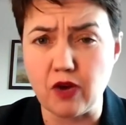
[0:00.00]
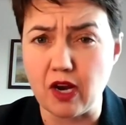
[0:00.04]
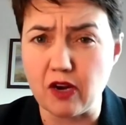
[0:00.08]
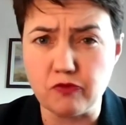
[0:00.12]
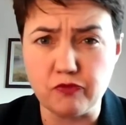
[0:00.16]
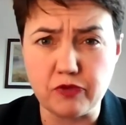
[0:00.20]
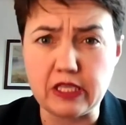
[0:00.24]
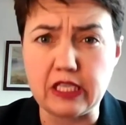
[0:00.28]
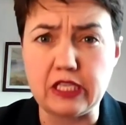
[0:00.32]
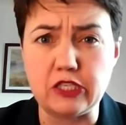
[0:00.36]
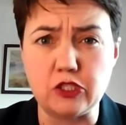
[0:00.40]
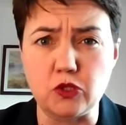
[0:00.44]
I
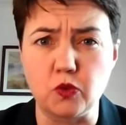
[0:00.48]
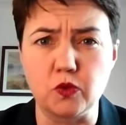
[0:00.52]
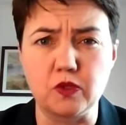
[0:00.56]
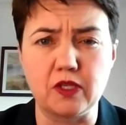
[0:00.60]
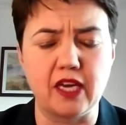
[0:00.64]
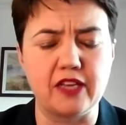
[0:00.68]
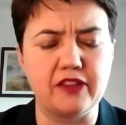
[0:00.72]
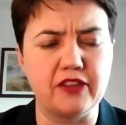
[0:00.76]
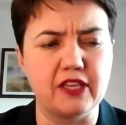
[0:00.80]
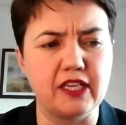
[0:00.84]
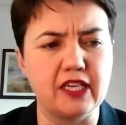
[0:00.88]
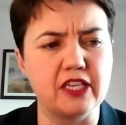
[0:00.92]
really
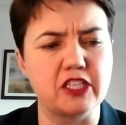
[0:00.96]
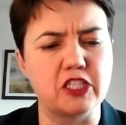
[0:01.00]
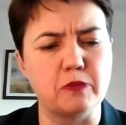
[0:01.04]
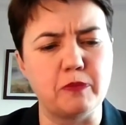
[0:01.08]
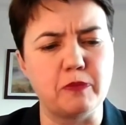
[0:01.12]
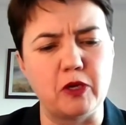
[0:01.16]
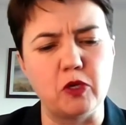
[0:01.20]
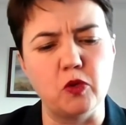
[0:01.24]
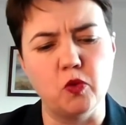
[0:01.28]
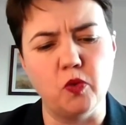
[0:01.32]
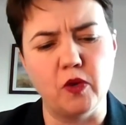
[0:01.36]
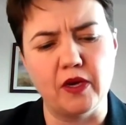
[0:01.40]
don't. I think it's
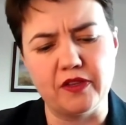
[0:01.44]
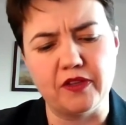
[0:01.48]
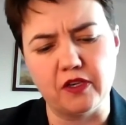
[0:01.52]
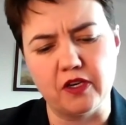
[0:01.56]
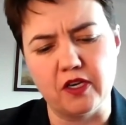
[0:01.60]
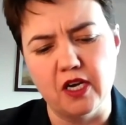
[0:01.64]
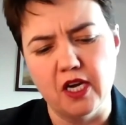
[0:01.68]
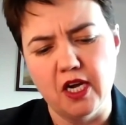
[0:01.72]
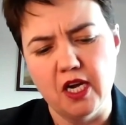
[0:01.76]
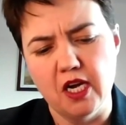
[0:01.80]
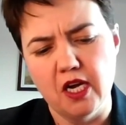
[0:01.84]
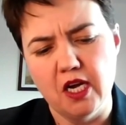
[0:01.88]
about
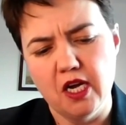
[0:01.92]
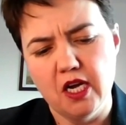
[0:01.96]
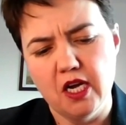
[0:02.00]
whether